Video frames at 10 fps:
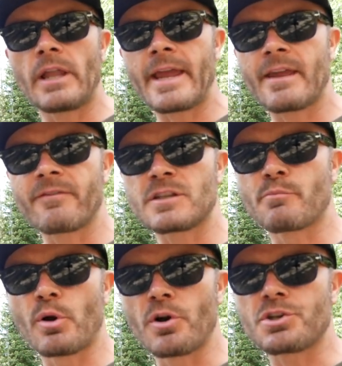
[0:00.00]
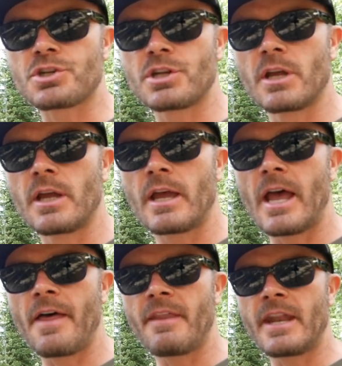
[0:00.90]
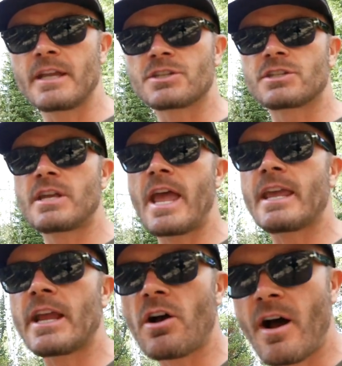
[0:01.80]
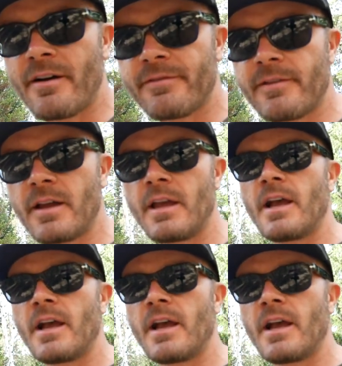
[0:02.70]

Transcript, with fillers: like if it's perched and then it's taking off,